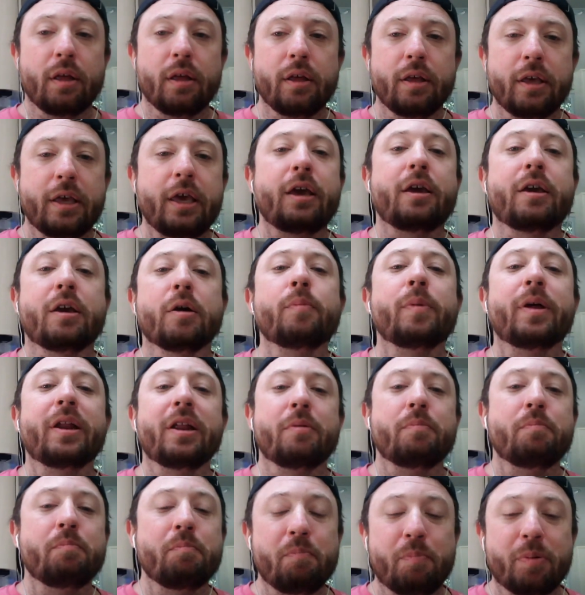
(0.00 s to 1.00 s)
he
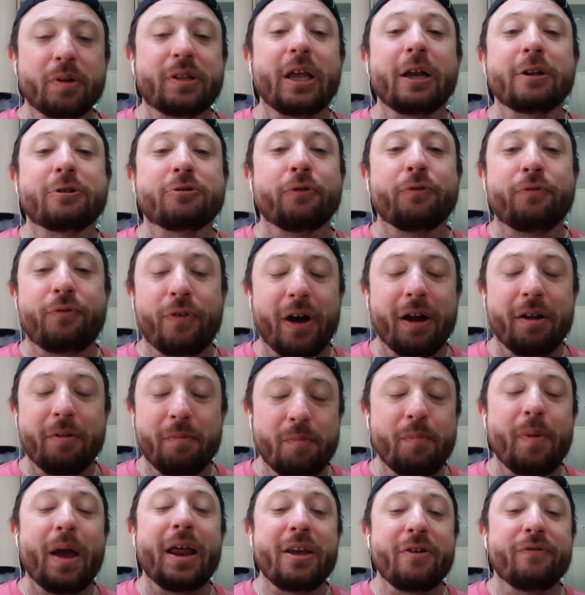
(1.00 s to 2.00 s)
committed potential
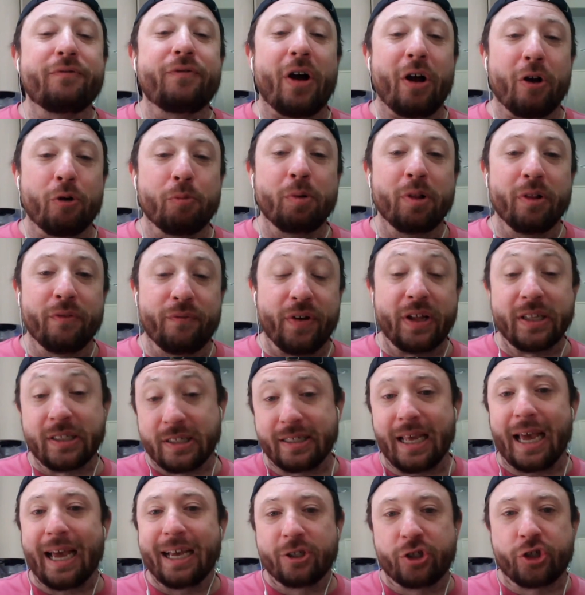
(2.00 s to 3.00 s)
many fireable offenses
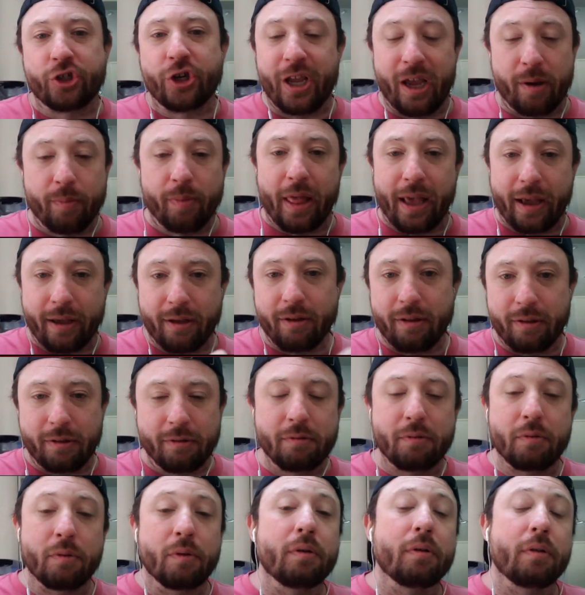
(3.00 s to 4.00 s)
as GM, like,
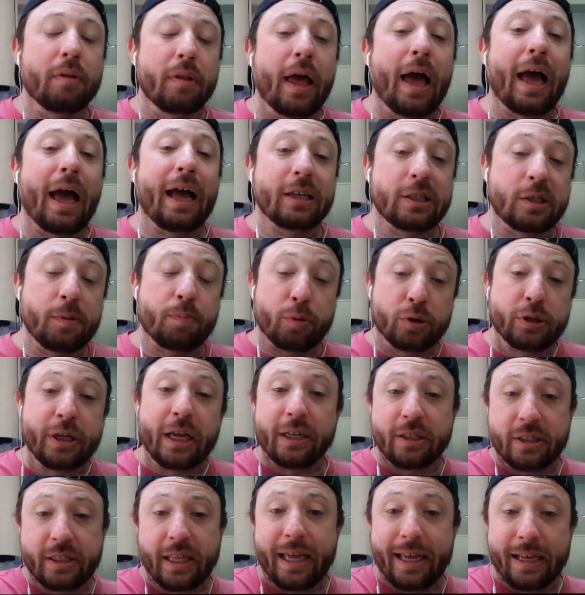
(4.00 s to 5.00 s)
as it
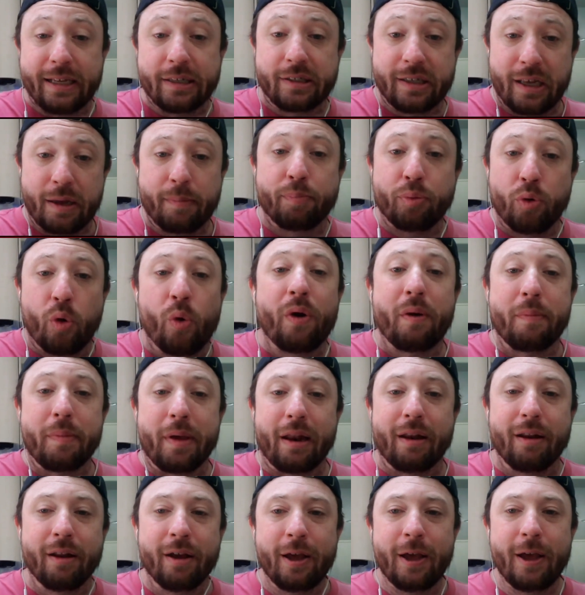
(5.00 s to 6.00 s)
pertains to his employment.
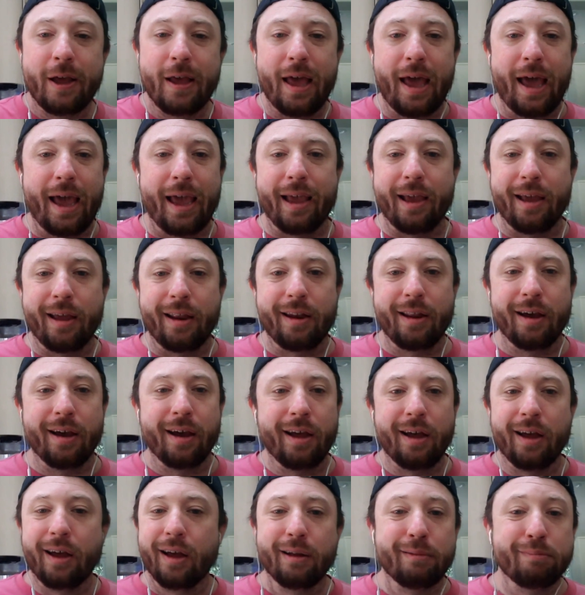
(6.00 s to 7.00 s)
And
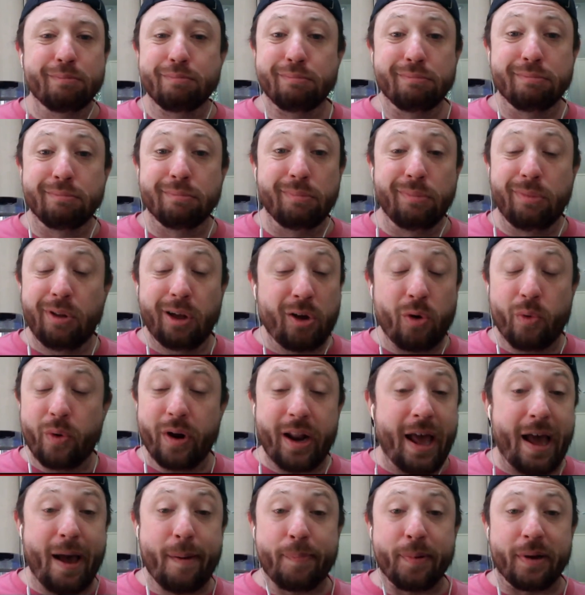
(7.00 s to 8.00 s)
look at what
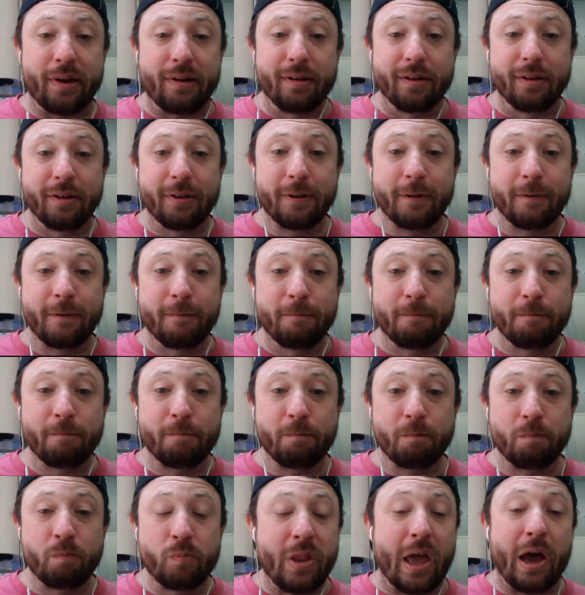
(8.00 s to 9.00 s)
happened.
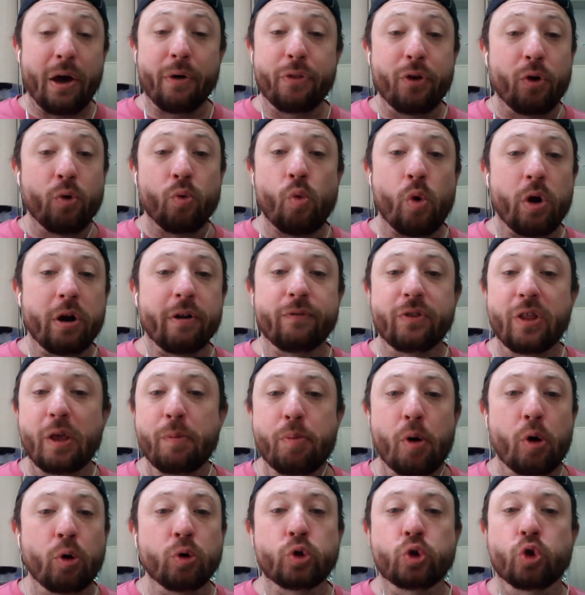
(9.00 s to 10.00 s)
Now they're one of the
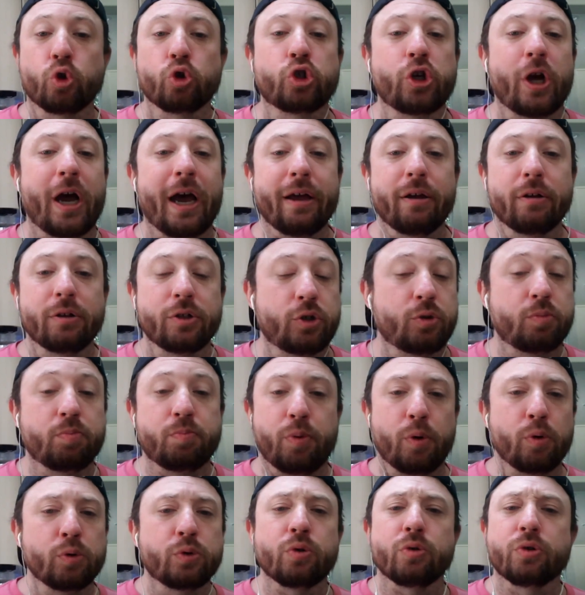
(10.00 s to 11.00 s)
poster
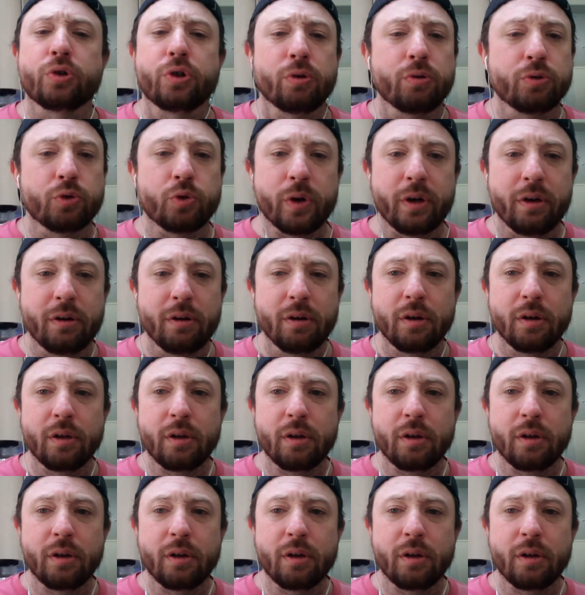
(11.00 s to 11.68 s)
children